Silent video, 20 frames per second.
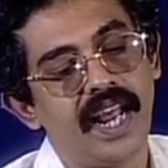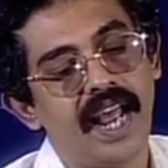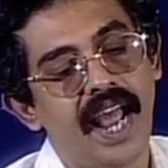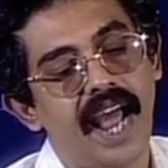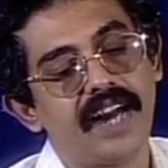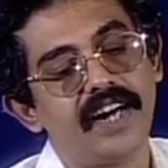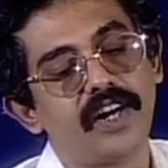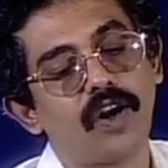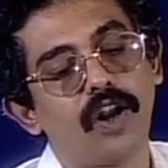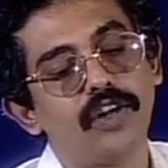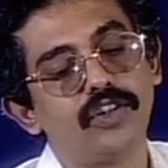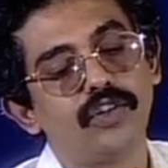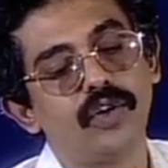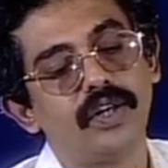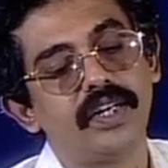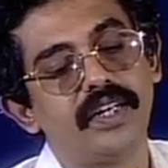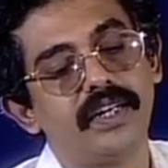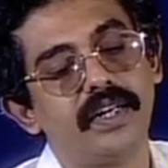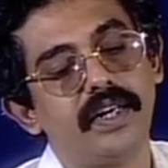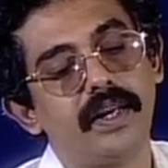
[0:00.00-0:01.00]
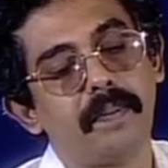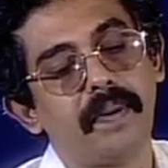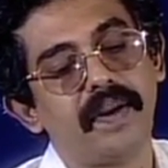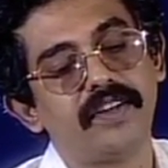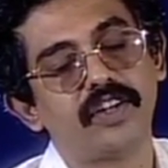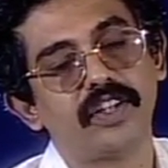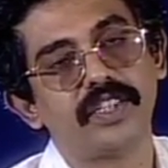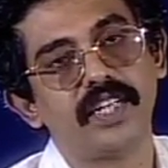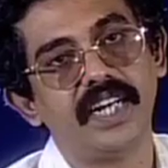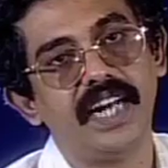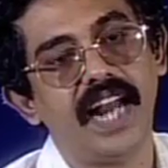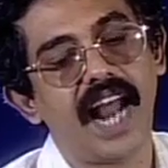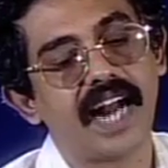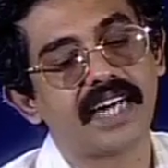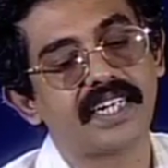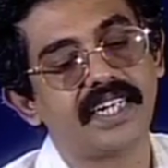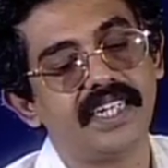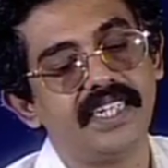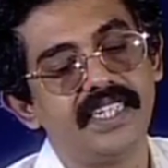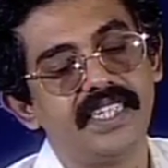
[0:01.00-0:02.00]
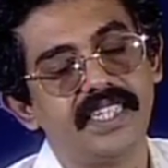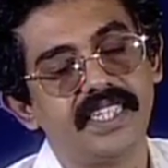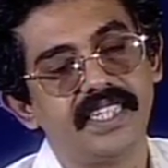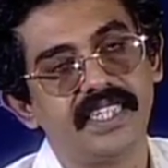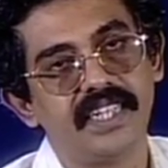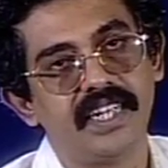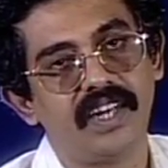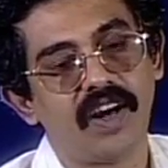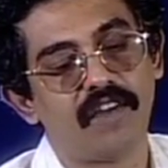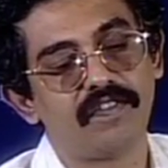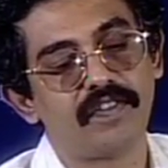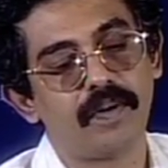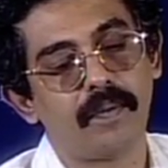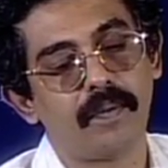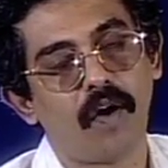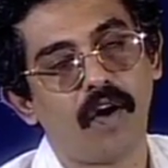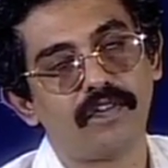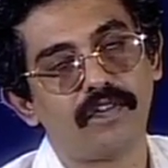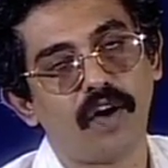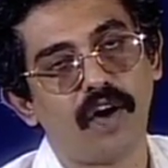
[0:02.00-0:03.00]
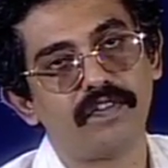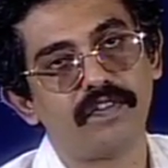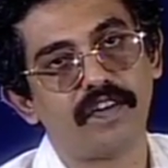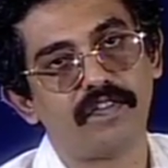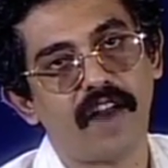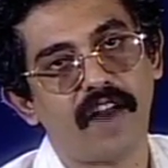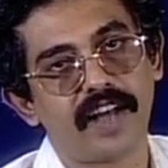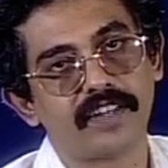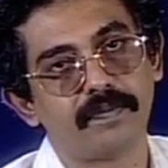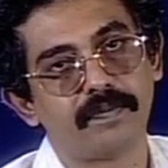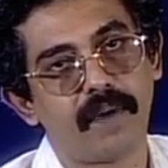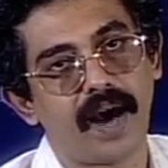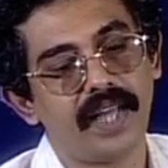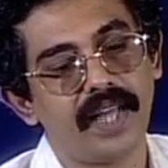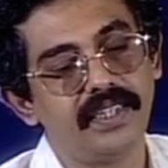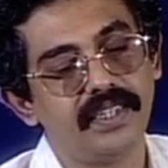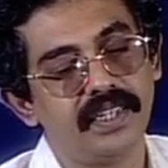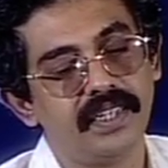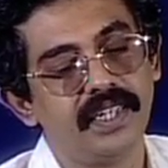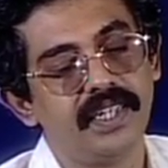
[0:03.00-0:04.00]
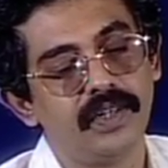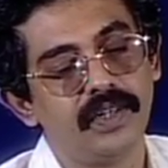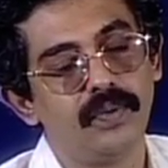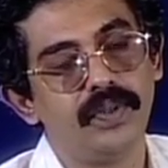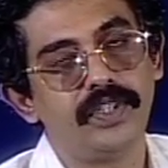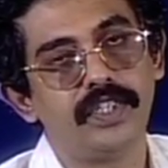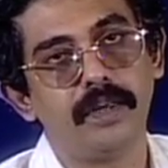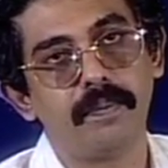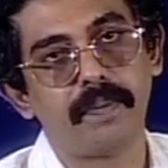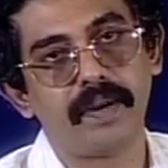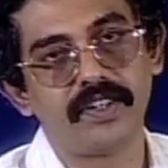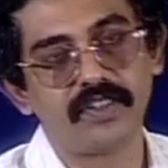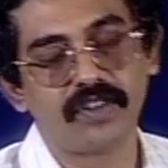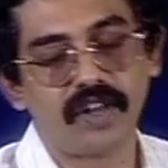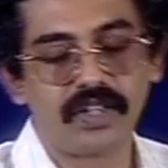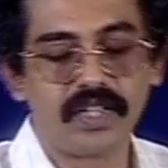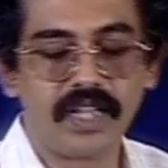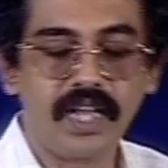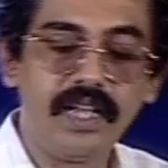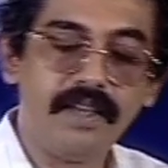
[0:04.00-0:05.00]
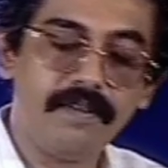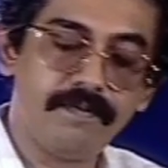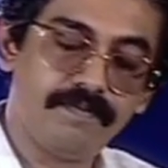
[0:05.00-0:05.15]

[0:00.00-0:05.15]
and it also depends on the reluctance of the flux path, which depends on the